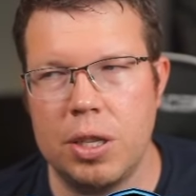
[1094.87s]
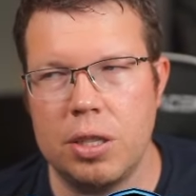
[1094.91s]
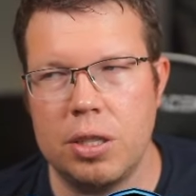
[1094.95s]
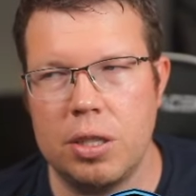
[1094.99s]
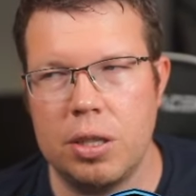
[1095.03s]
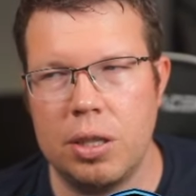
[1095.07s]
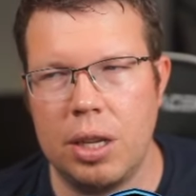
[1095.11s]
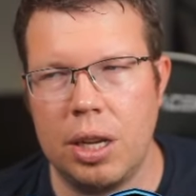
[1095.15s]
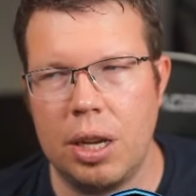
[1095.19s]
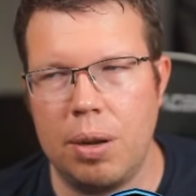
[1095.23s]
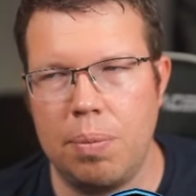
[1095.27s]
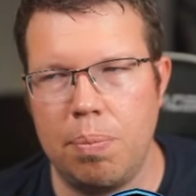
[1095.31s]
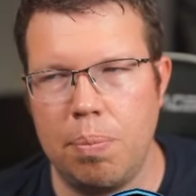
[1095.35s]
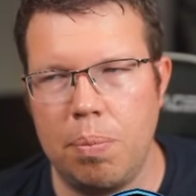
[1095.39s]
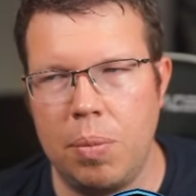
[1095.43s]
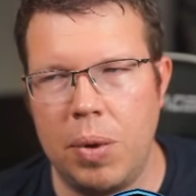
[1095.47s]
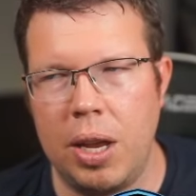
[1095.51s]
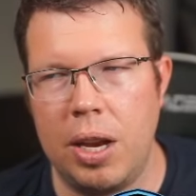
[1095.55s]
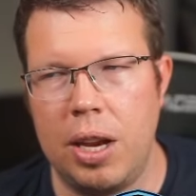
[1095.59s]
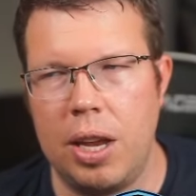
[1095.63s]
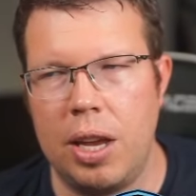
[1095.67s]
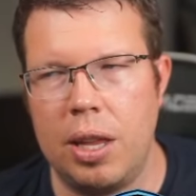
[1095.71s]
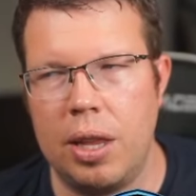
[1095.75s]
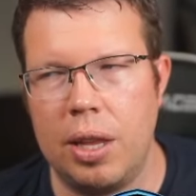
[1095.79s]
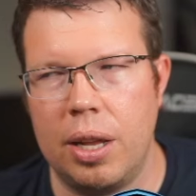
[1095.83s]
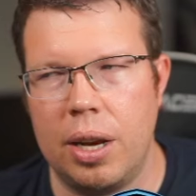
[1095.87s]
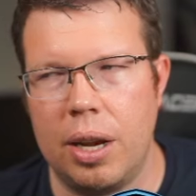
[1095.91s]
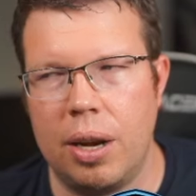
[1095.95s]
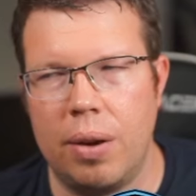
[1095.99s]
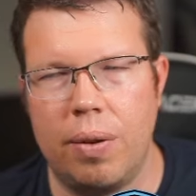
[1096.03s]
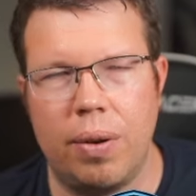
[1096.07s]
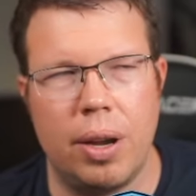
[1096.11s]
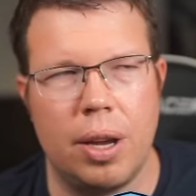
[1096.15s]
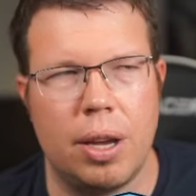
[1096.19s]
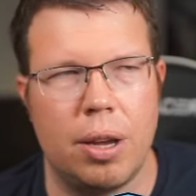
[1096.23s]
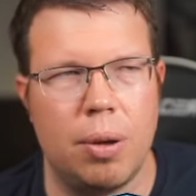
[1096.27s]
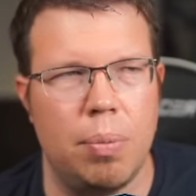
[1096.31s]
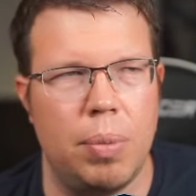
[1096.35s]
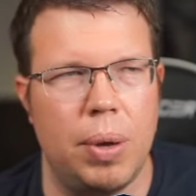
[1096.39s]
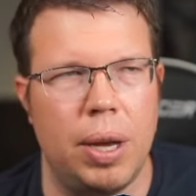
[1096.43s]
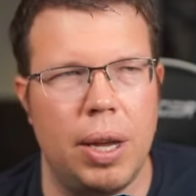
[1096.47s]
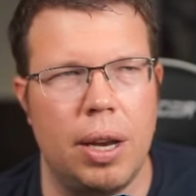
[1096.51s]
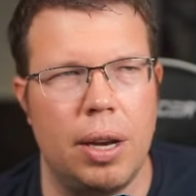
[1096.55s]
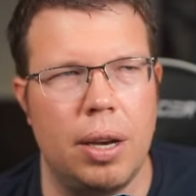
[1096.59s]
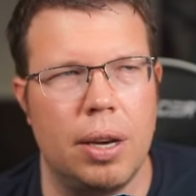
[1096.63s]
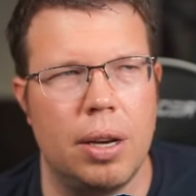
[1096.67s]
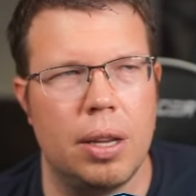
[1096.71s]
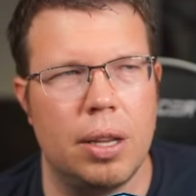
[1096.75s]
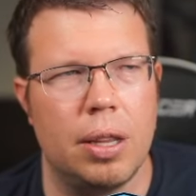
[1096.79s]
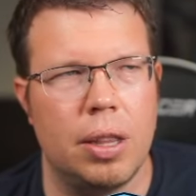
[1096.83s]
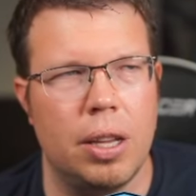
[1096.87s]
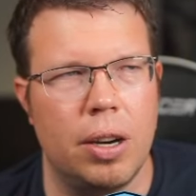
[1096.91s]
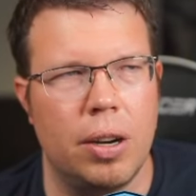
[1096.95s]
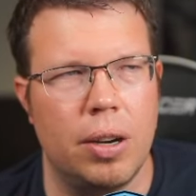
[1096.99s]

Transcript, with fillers: because there's not many that I recommend.